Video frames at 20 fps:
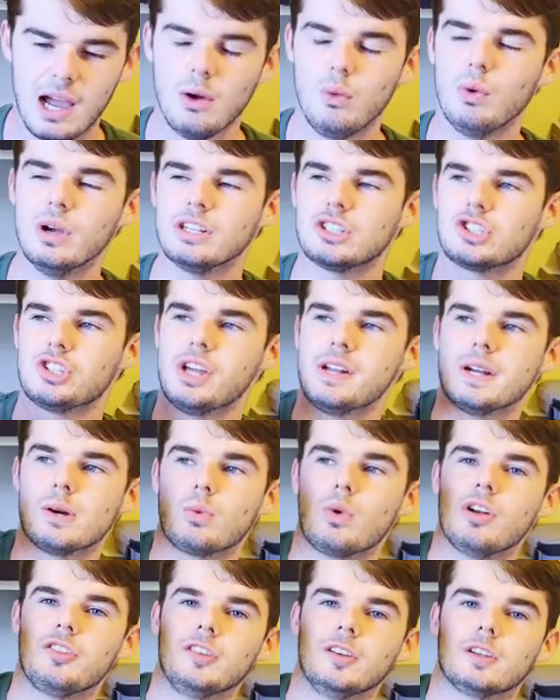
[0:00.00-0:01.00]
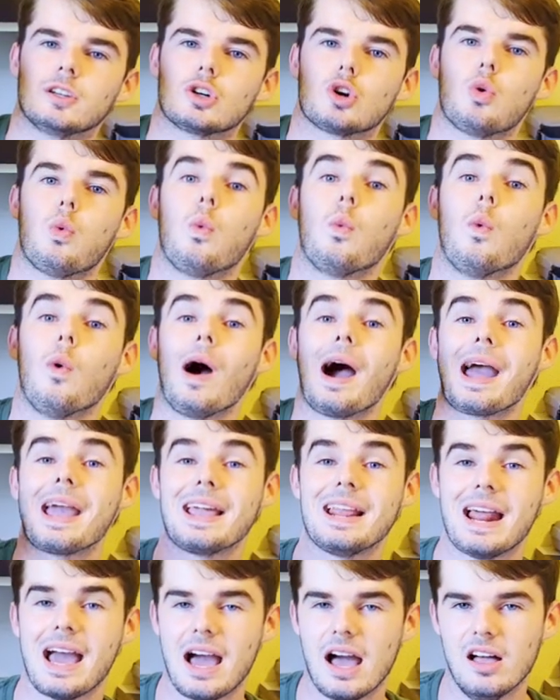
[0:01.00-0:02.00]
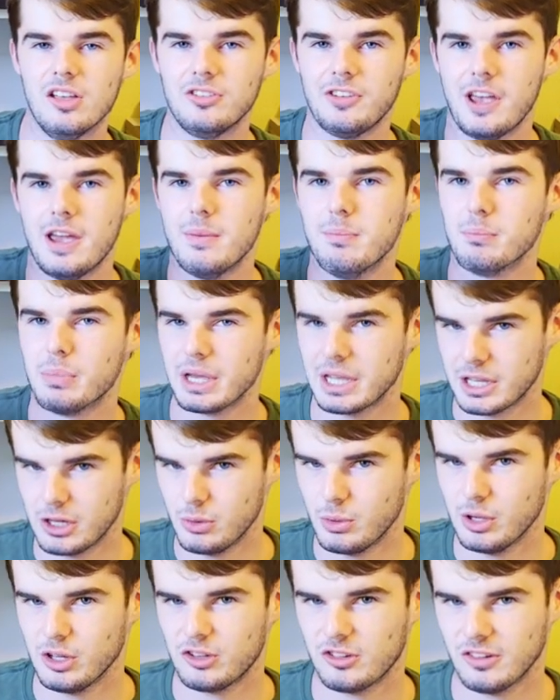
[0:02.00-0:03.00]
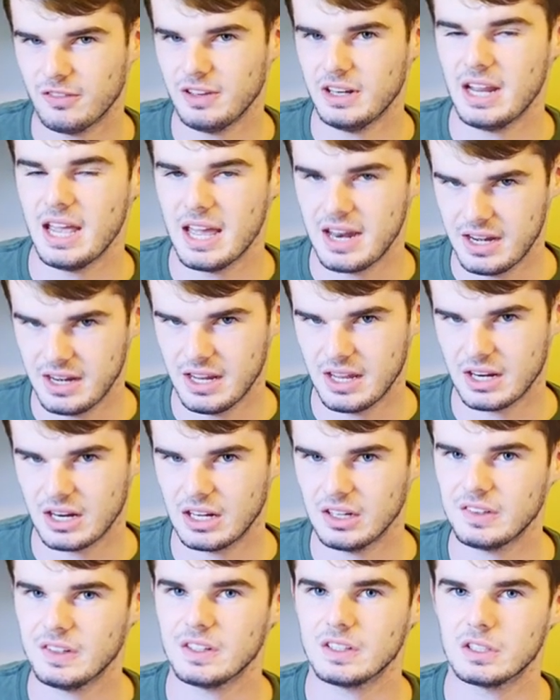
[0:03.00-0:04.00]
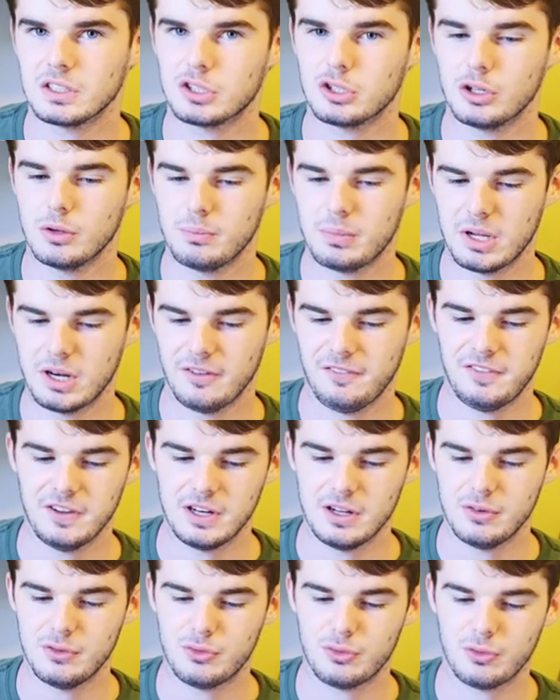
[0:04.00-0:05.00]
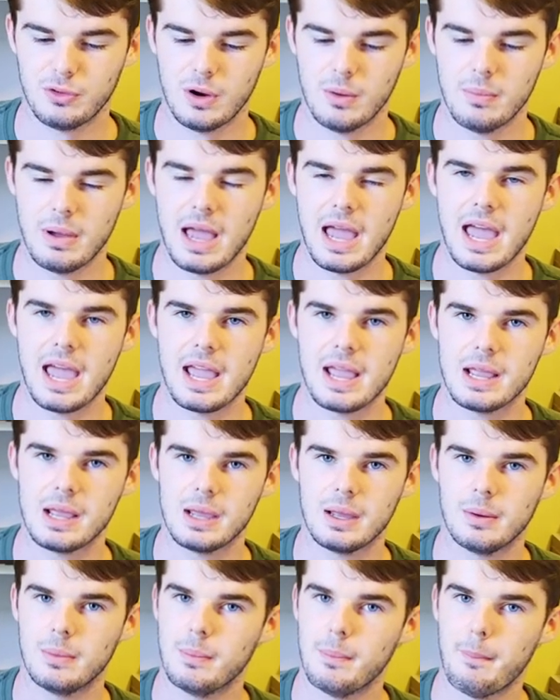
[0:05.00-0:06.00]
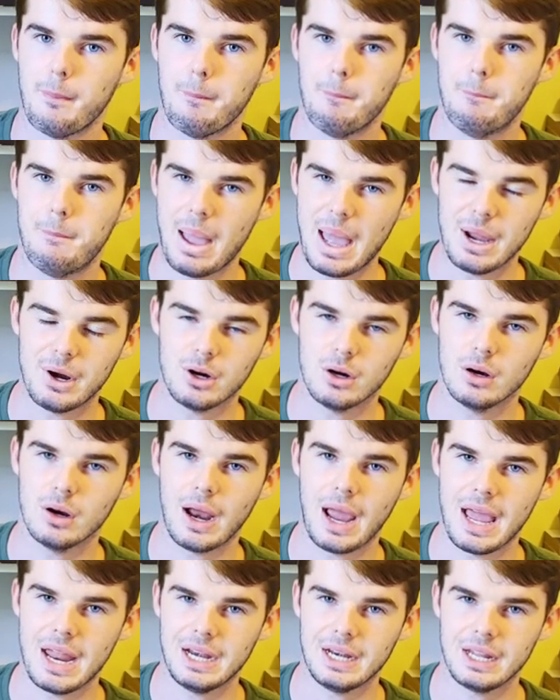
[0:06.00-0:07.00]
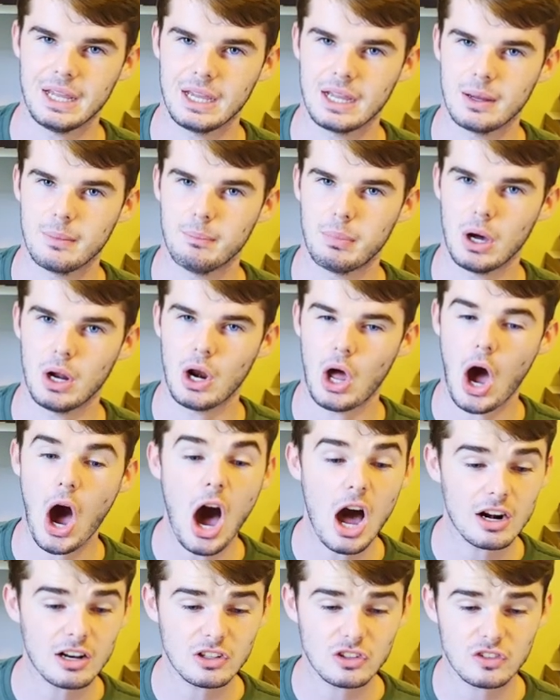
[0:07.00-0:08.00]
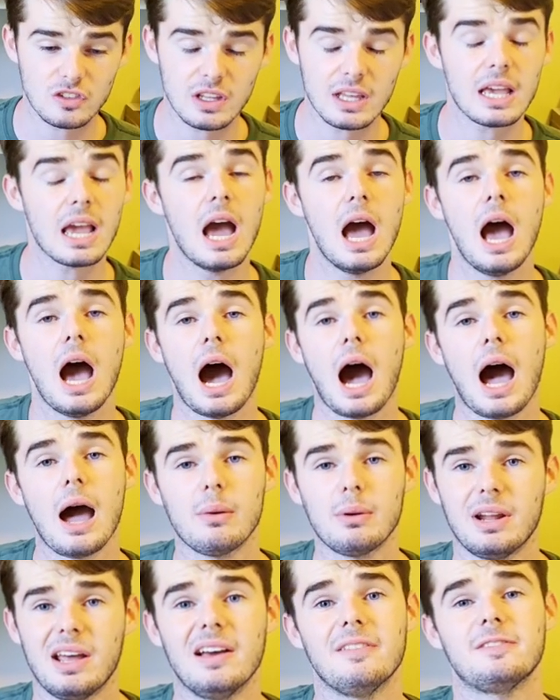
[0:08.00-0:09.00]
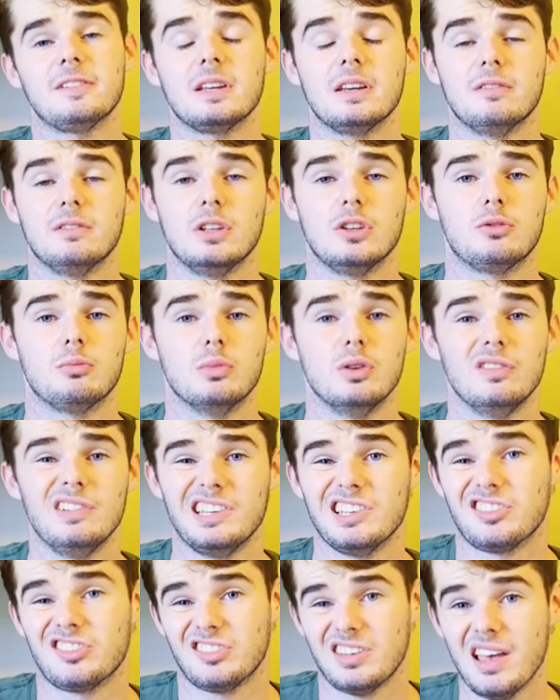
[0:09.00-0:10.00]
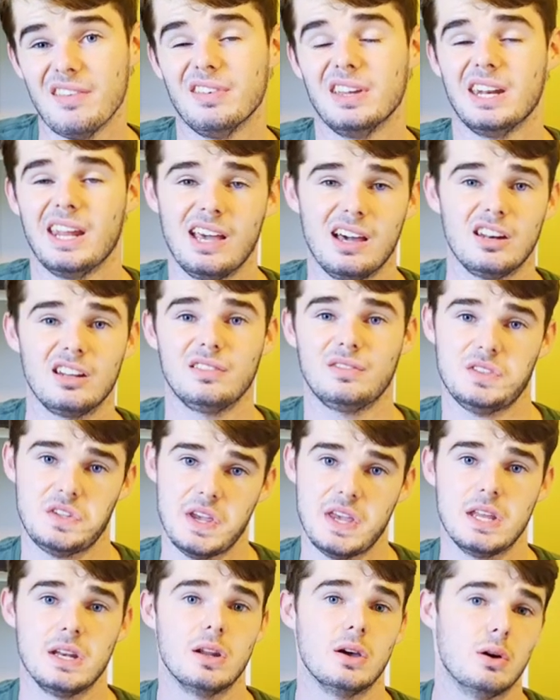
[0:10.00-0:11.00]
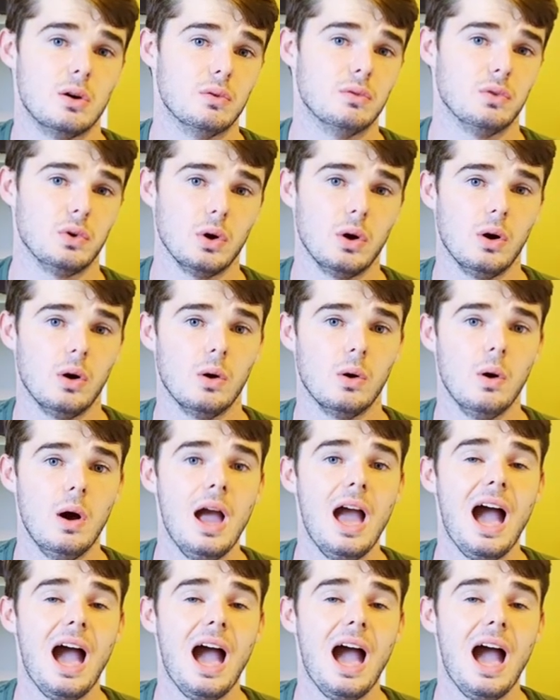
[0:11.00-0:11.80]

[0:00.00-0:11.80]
I wish that it wasn't quite as ambiguous of an ending. I think it could have benefited from a better ending, but honestly, I would have to give this movie a 7 out of 10 overall.